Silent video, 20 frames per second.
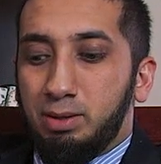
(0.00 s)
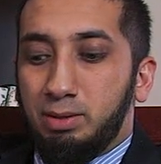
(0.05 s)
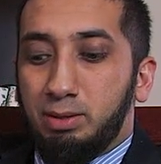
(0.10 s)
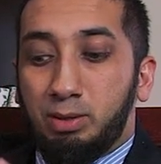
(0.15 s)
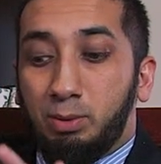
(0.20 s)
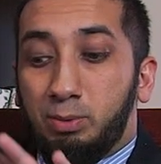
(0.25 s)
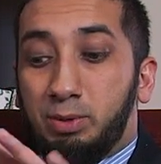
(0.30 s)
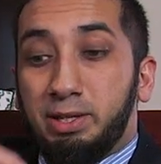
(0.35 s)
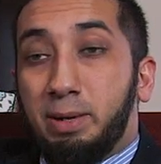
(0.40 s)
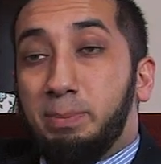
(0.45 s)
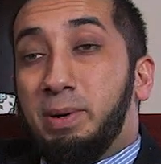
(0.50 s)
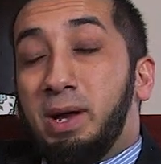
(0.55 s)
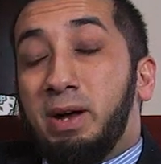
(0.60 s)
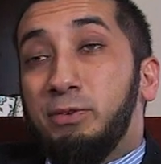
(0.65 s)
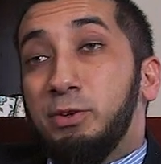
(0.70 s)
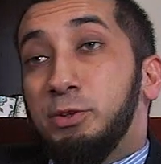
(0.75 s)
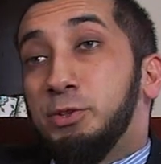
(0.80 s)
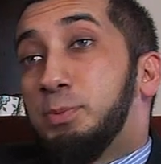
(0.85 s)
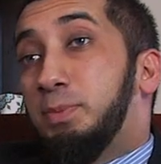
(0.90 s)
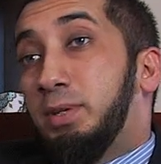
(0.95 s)
the one that
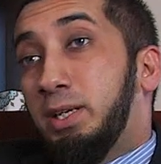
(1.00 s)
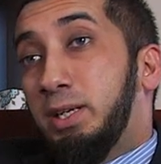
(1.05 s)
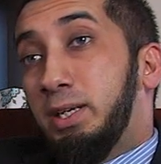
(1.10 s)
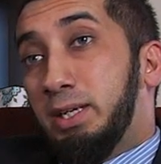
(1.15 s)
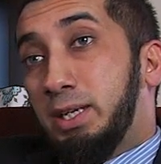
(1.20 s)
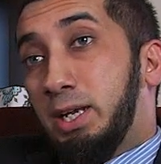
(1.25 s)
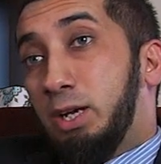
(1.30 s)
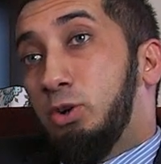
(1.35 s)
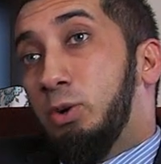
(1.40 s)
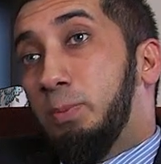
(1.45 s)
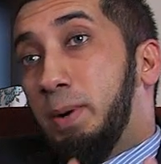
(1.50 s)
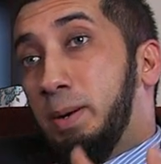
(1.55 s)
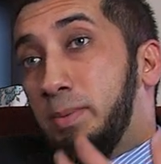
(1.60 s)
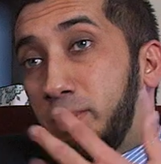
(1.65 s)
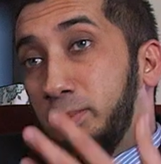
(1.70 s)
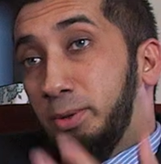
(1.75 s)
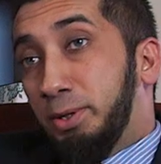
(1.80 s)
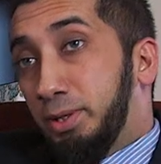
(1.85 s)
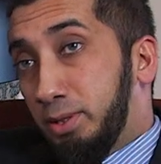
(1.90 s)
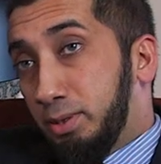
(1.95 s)
baffles me, and I hope I'm
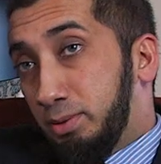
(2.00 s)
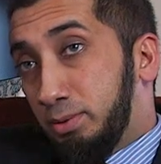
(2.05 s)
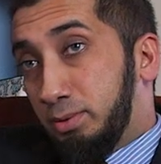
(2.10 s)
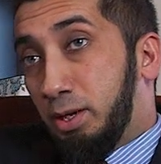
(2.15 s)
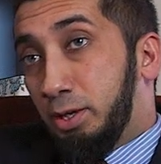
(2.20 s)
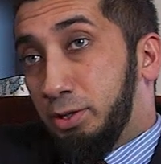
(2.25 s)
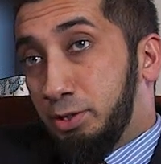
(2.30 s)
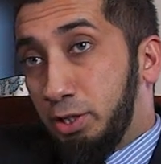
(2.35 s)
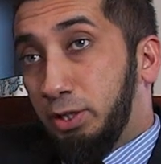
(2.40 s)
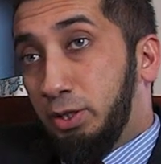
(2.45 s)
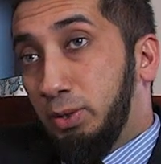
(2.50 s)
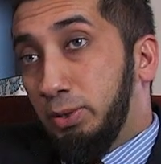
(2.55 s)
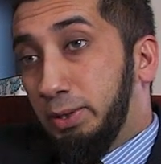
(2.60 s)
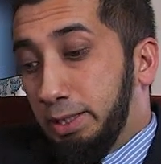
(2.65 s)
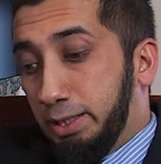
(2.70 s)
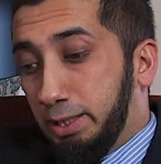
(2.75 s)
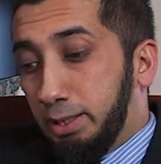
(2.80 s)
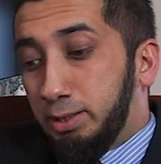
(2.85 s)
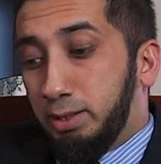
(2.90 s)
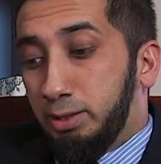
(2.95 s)
able to
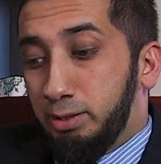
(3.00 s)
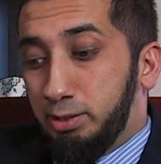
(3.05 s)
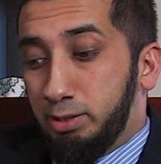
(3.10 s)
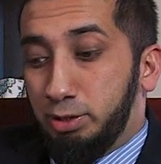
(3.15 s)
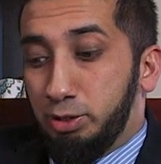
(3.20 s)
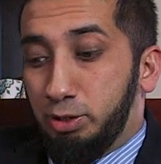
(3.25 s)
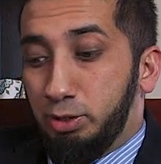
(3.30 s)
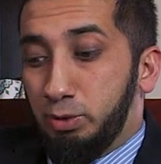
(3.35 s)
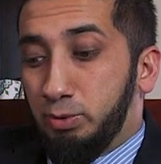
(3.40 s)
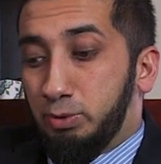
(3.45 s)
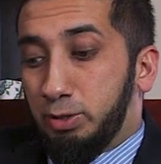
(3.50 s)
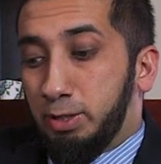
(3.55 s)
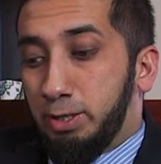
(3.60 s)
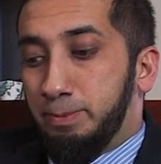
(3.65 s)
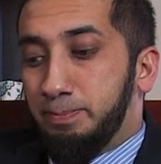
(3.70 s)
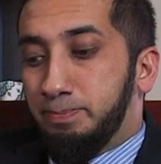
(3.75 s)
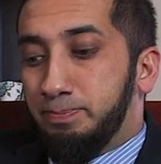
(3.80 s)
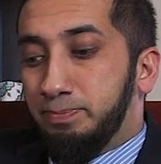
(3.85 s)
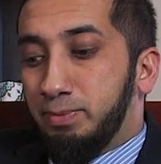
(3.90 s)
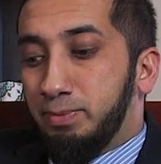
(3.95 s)
articulate it clearly to you, okay?